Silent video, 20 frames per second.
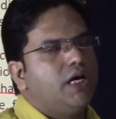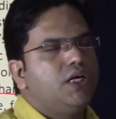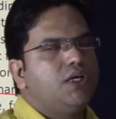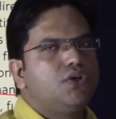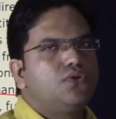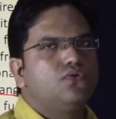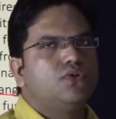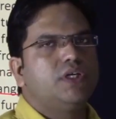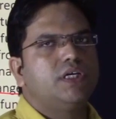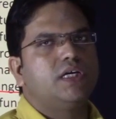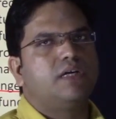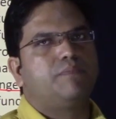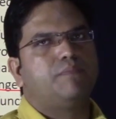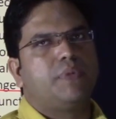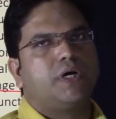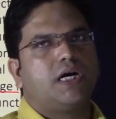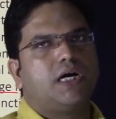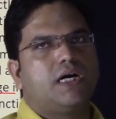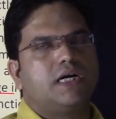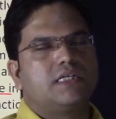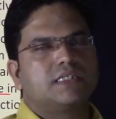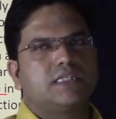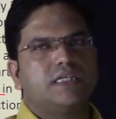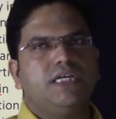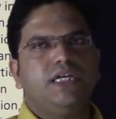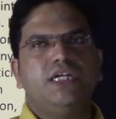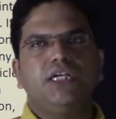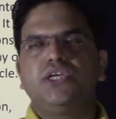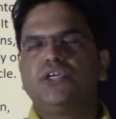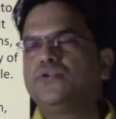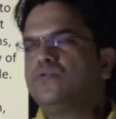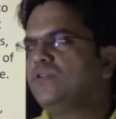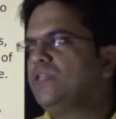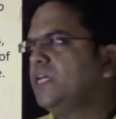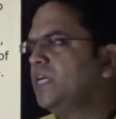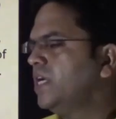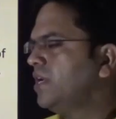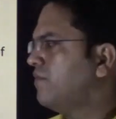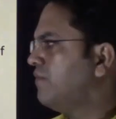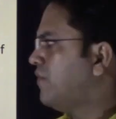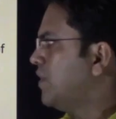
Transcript: into their powers, into their